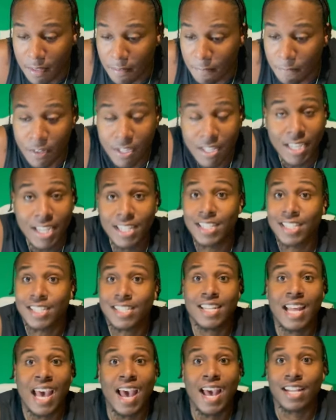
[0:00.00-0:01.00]
forget the
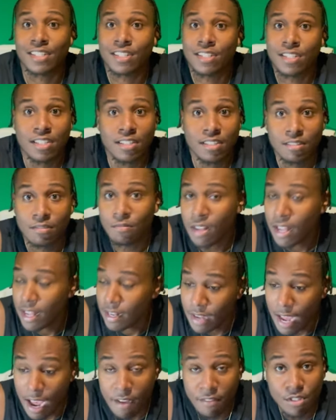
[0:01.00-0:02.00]
stats.
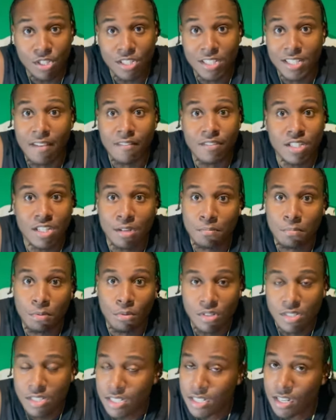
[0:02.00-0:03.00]
Averaging 17
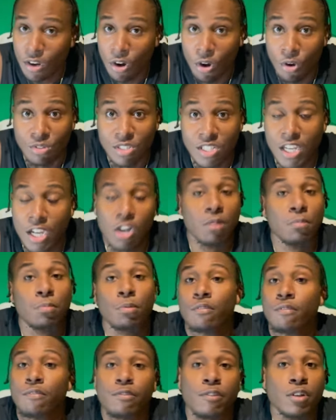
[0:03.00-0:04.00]
points on
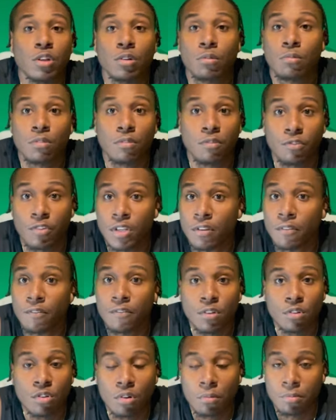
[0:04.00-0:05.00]
terrible free, throw, free
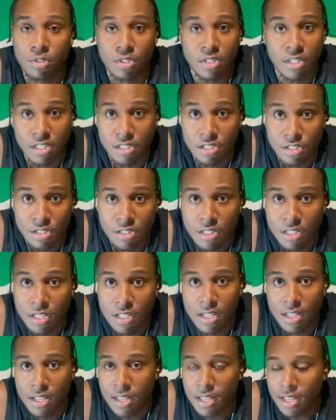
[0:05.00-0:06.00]
field goal percentage.
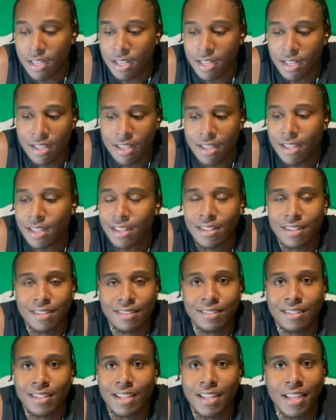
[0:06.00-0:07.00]

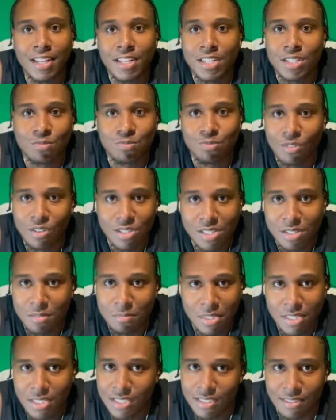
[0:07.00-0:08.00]
He just wants to
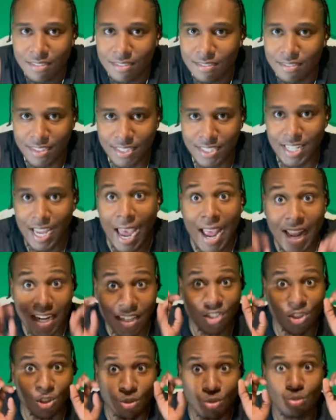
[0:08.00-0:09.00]
be
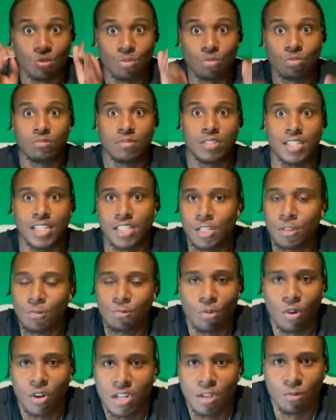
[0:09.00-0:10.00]
that dude. Since he
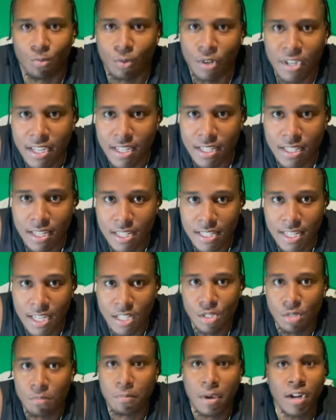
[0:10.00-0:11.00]
won a ring, he
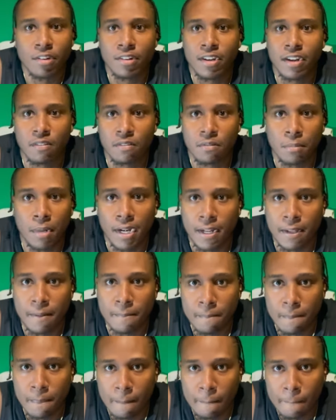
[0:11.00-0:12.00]
thinks he's better than everybody.
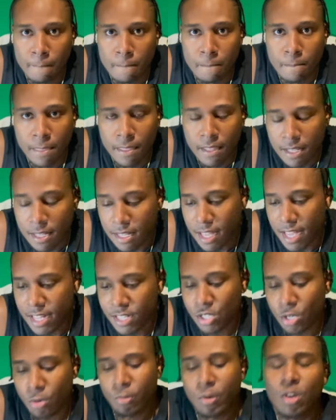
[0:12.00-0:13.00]

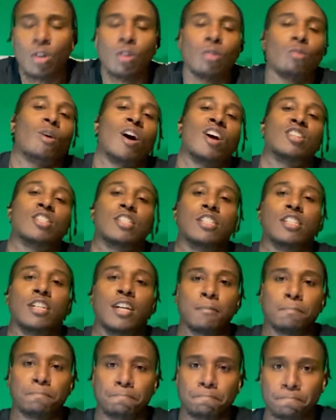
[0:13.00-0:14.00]
And so we're going to watch a
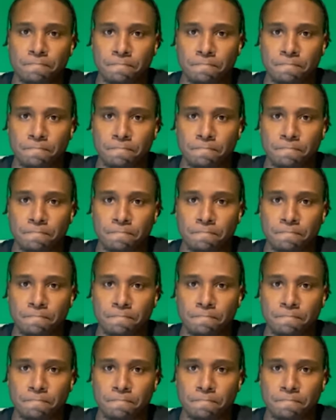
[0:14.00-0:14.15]
clip